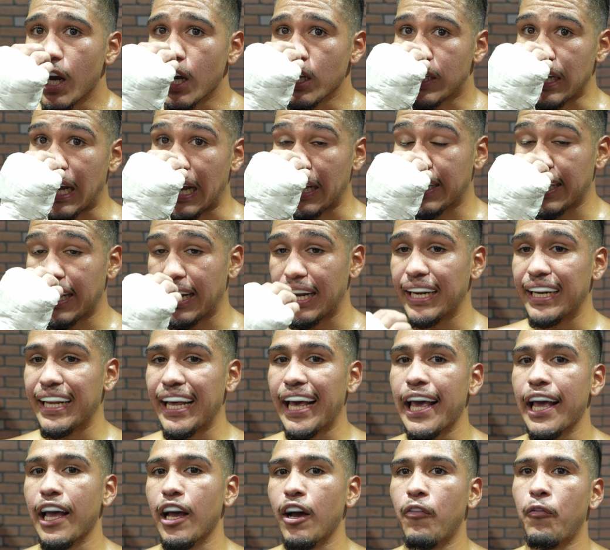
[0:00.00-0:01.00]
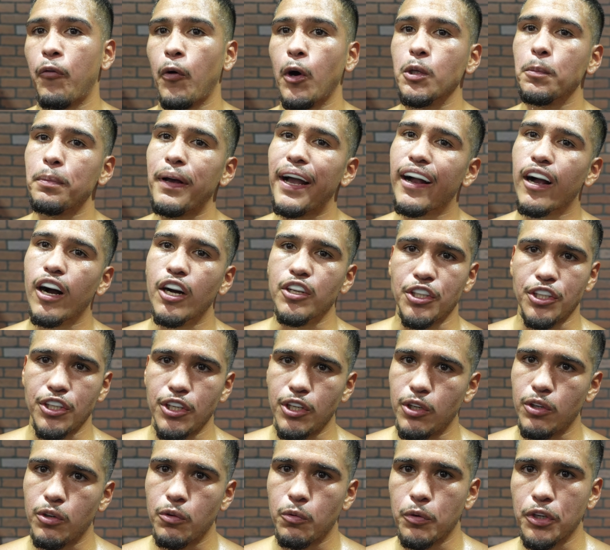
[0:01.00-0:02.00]
So at the end of the day, it falls back on
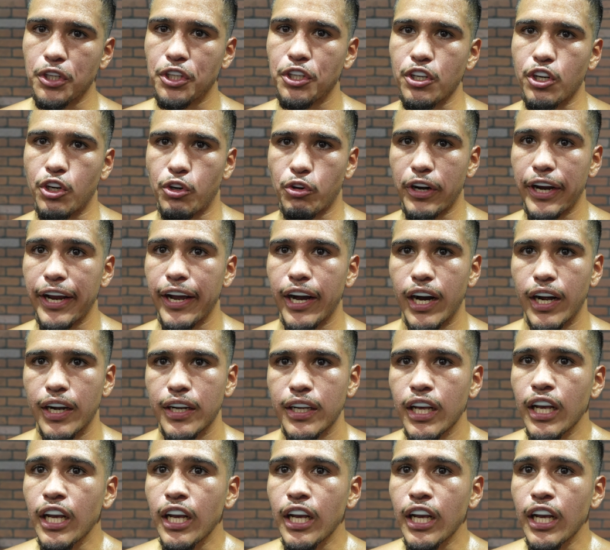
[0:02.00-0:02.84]
you, what you agree on.